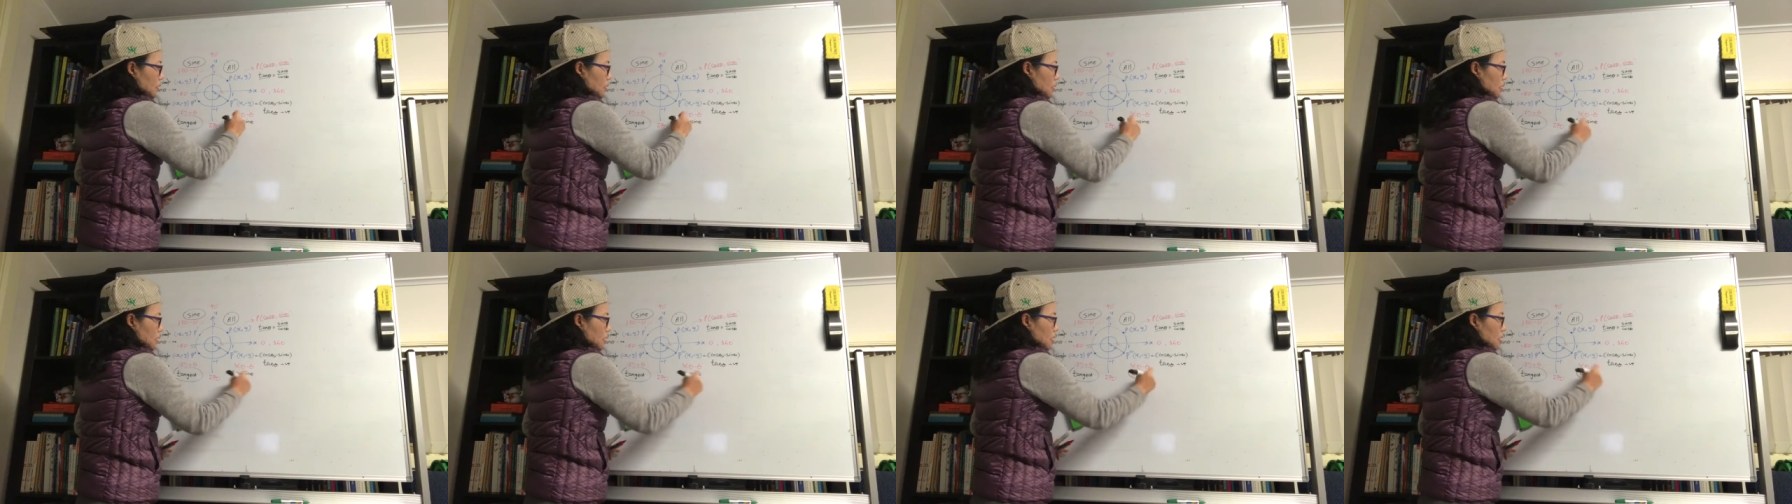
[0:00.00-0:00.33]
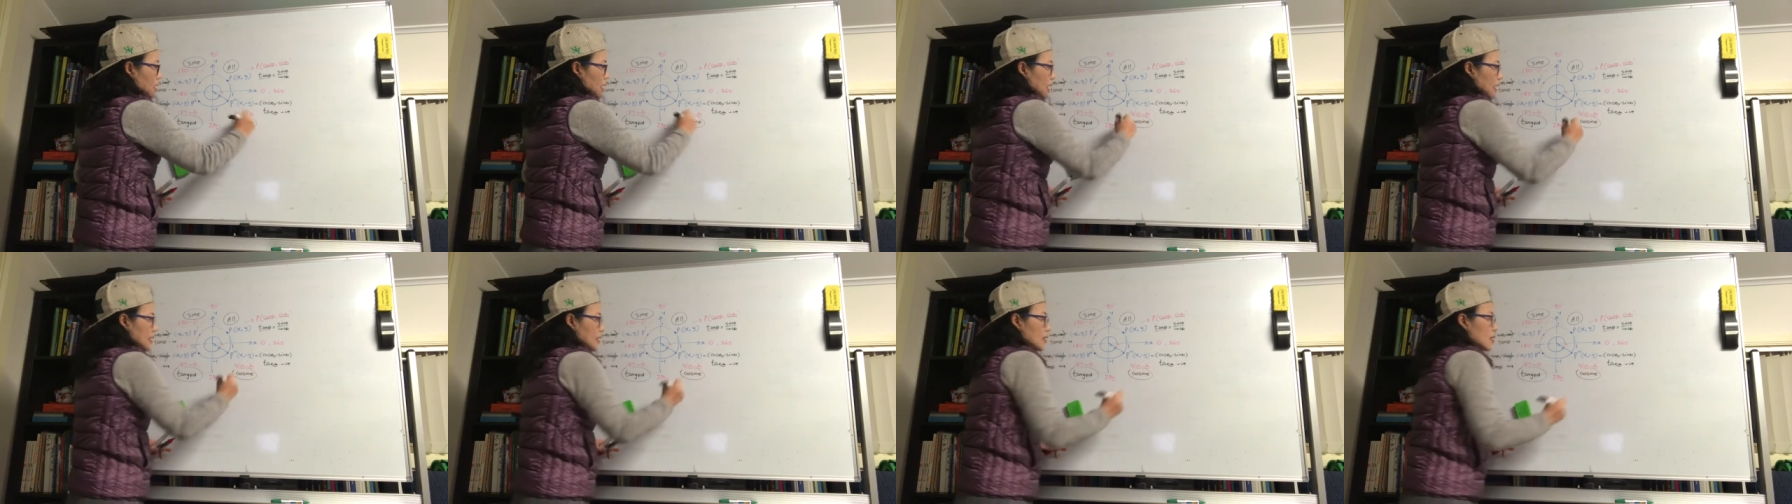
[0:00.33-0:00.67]

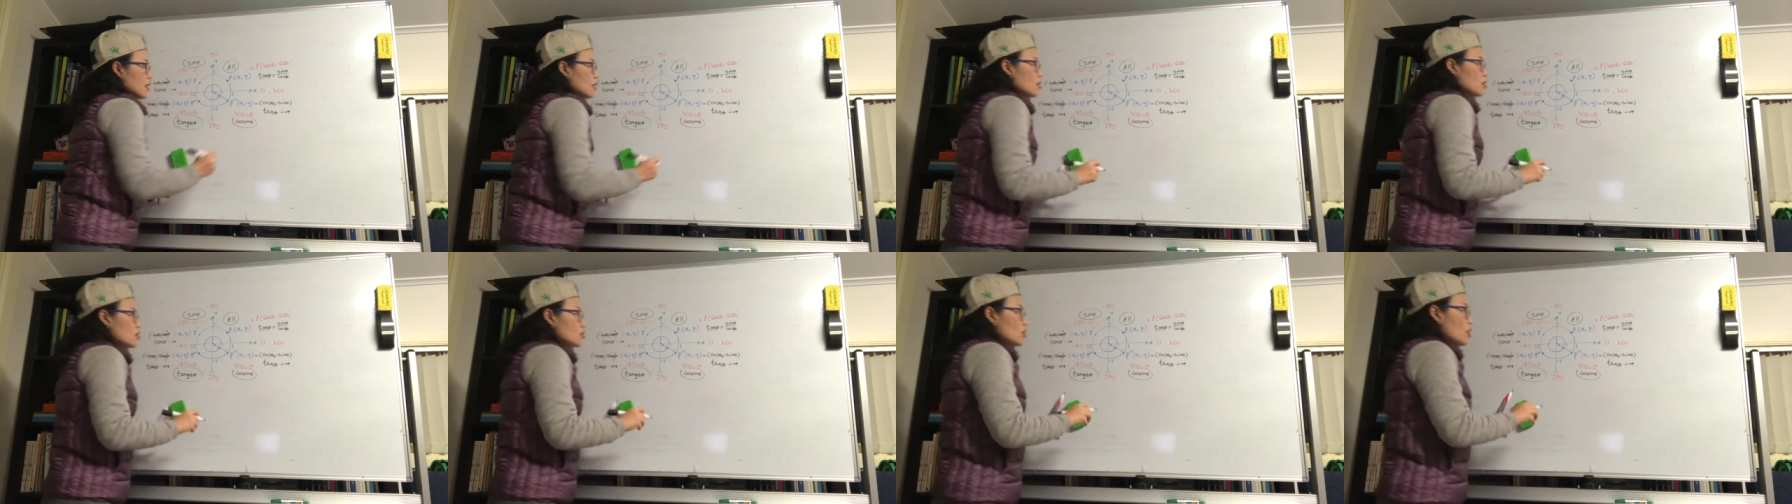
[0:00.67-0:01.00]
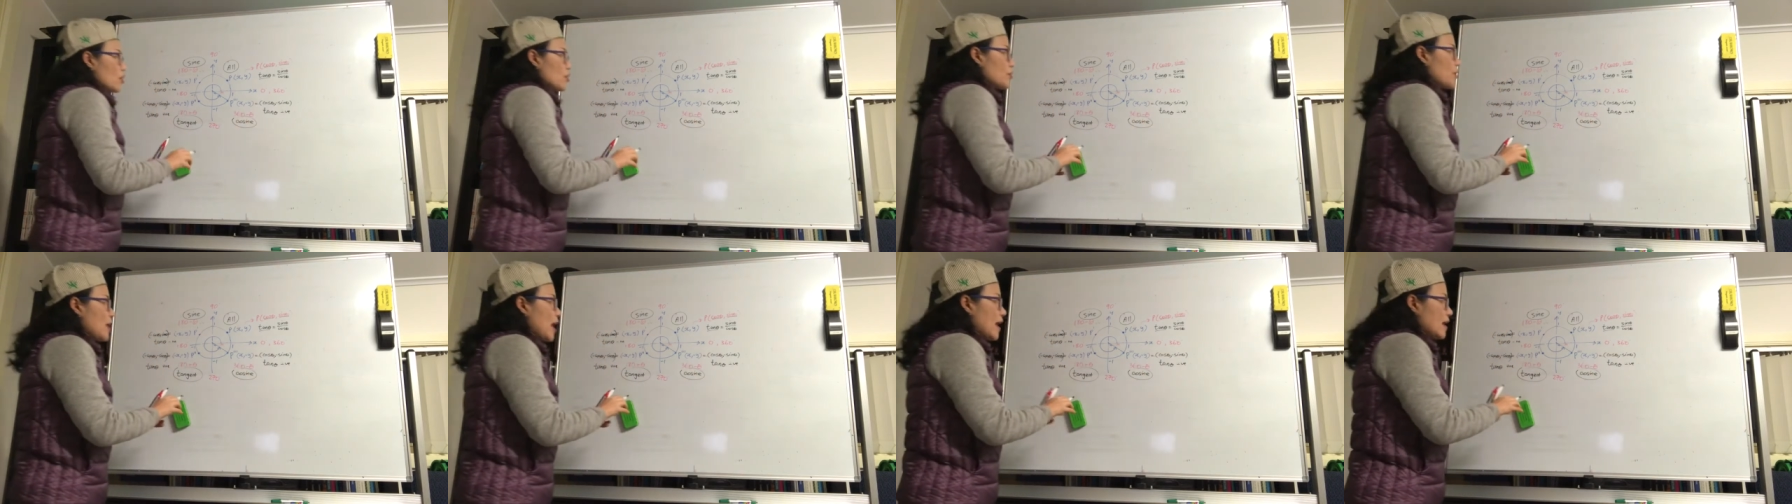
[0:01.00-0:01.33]
Okay, so
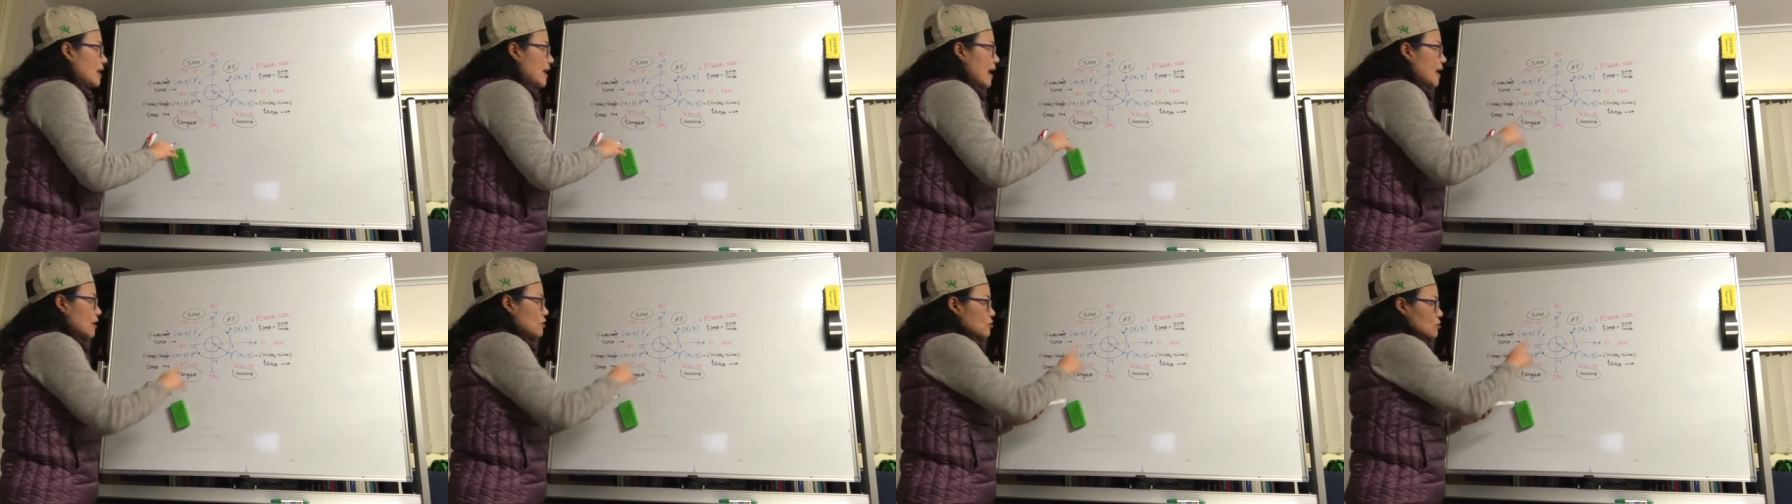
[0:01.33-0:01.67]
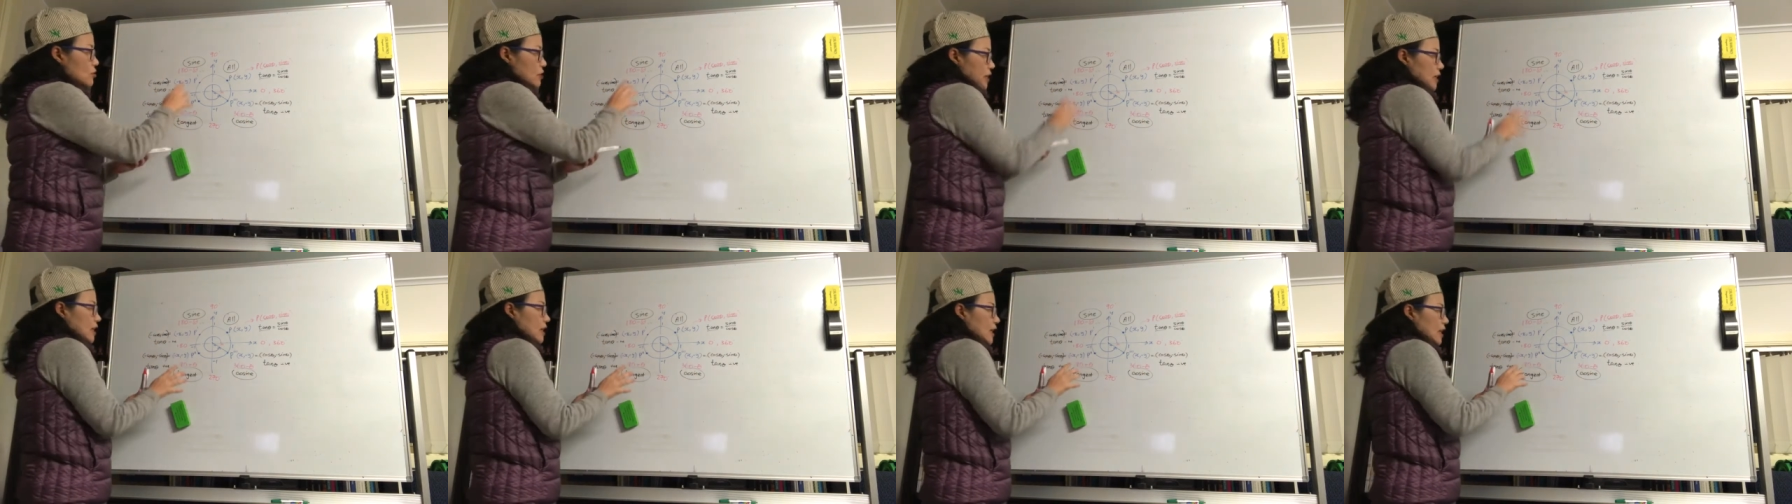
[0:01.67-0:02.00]
that
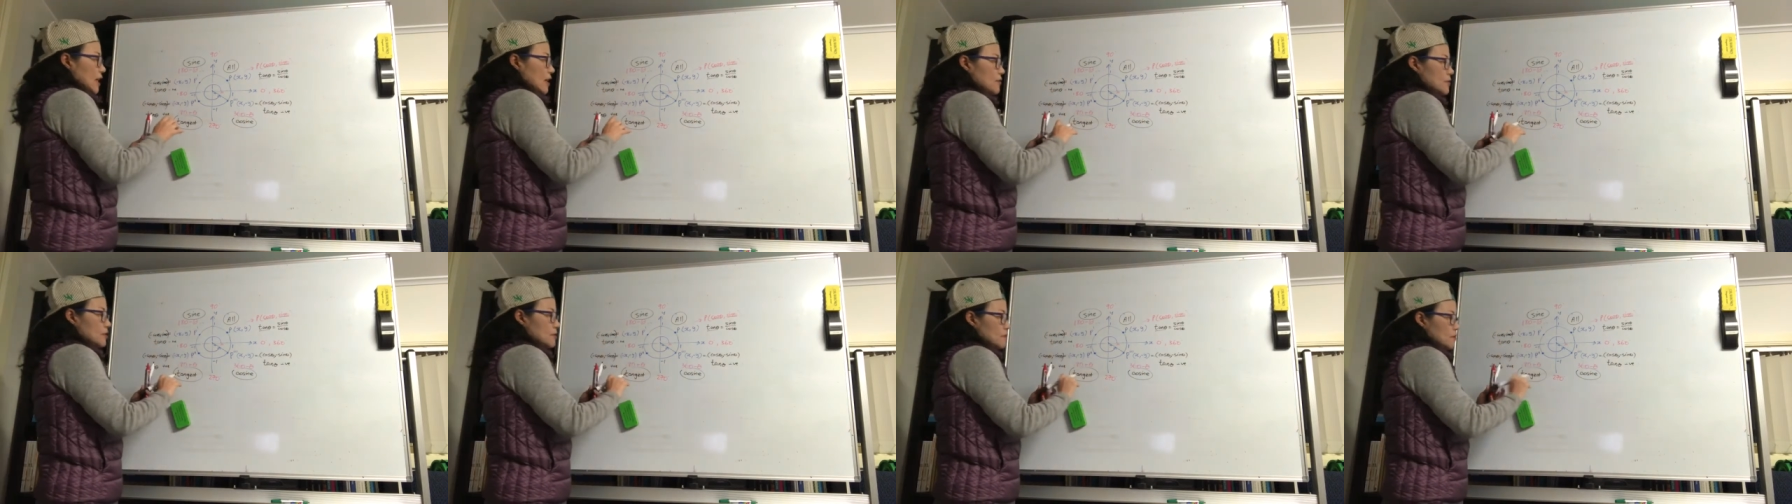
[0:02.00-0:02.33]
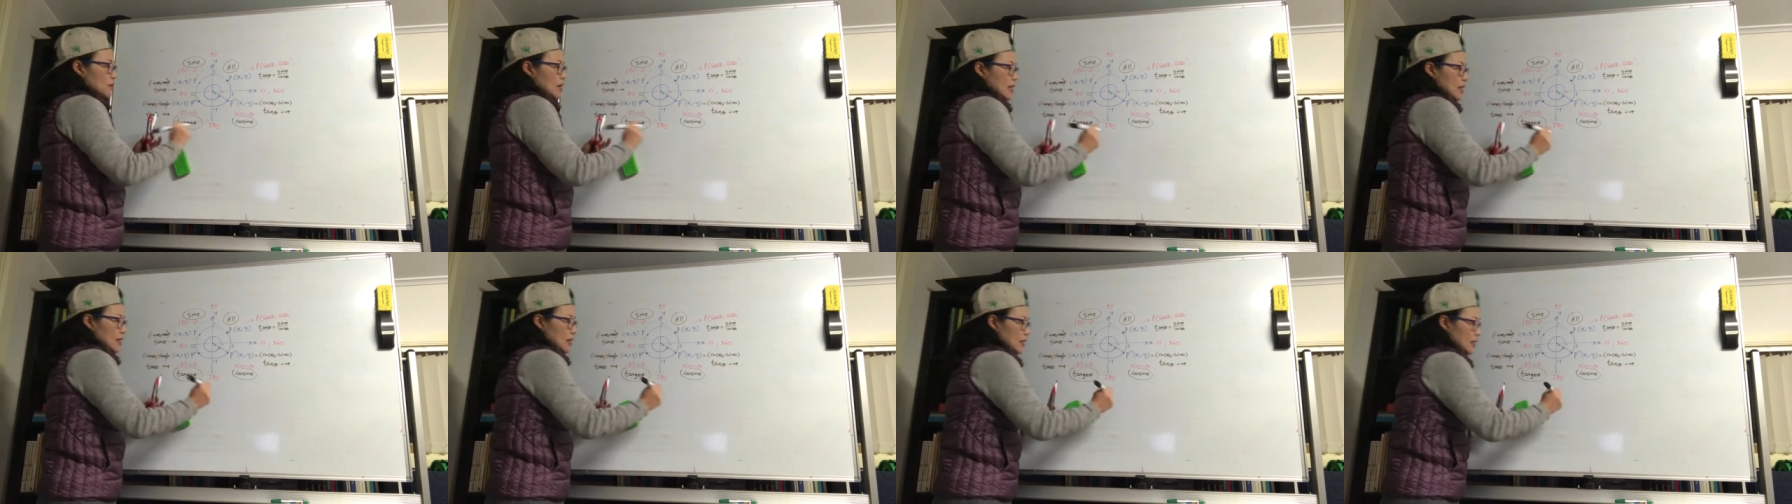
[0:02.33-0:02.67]
actually gives
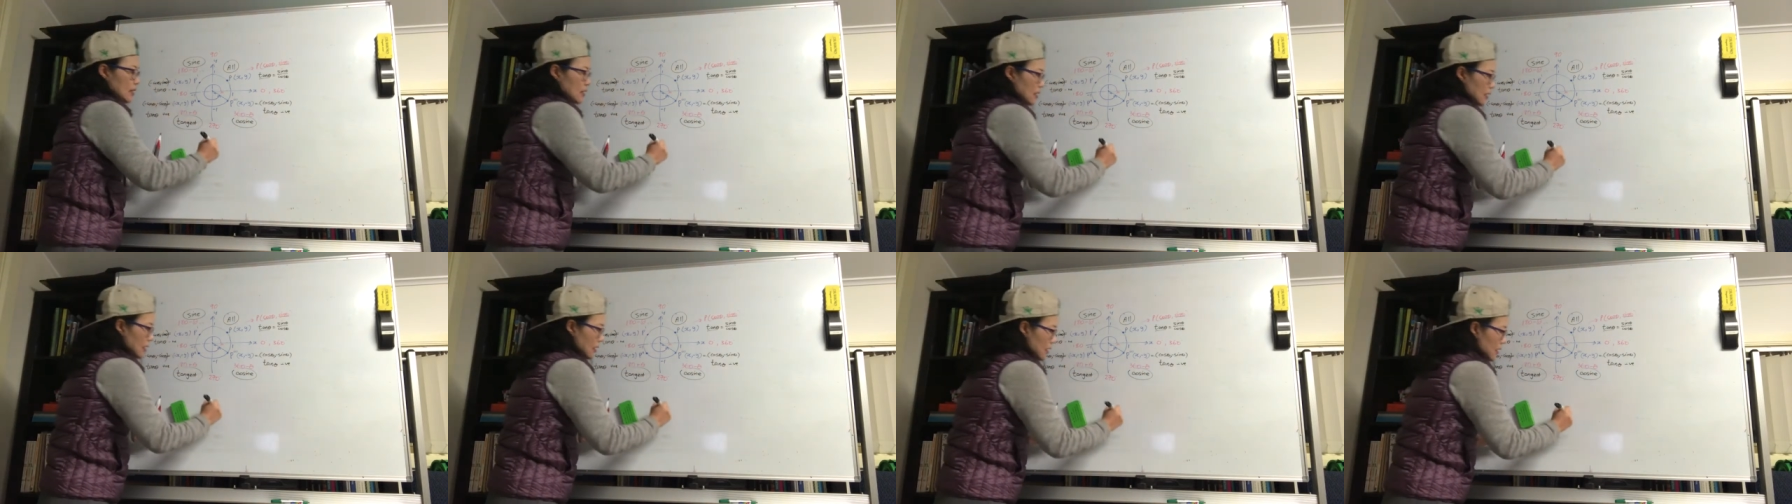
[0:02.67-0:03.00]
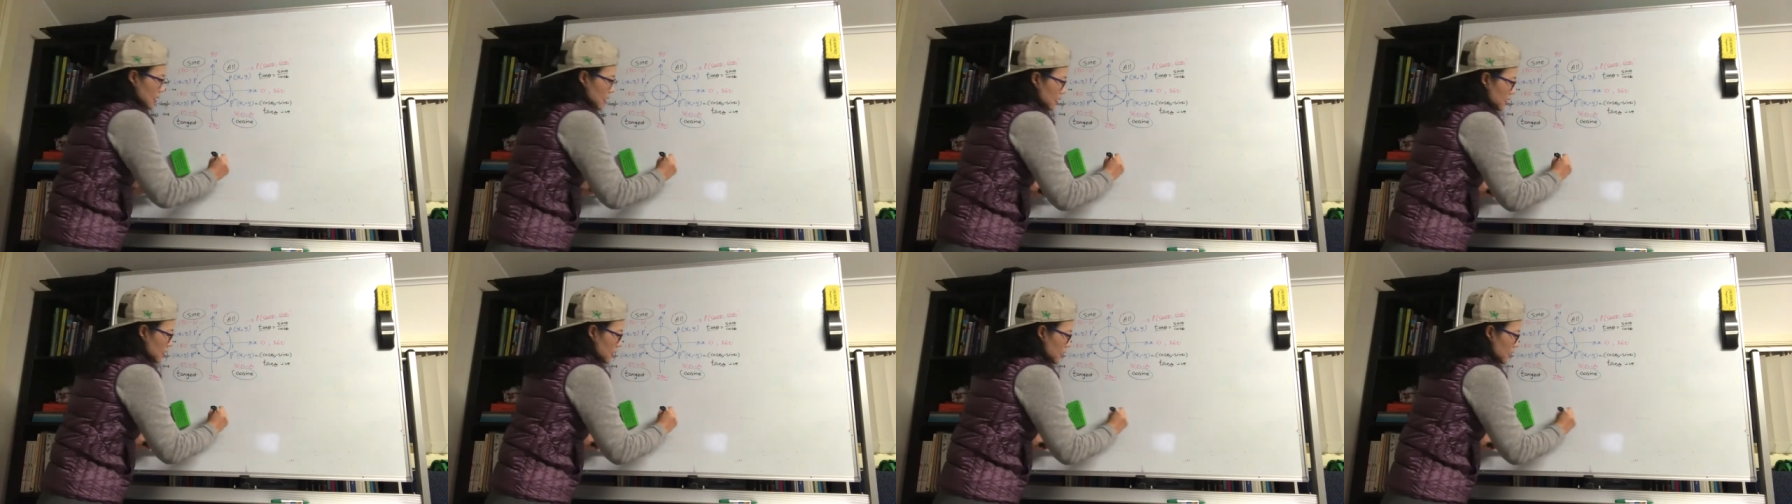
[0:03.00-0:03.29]
me the